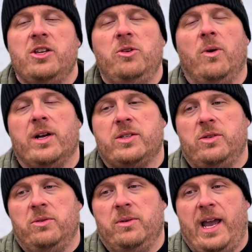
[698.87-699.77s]
You want
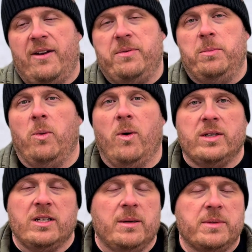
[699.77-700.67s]
to have people
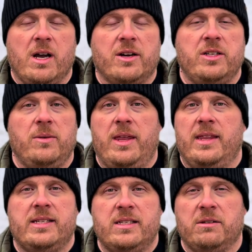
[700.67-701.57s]
want to come talk to you, and
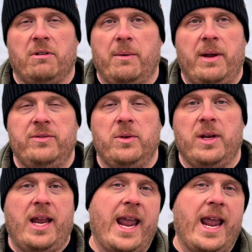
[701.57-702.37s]
this is a great way of doing it.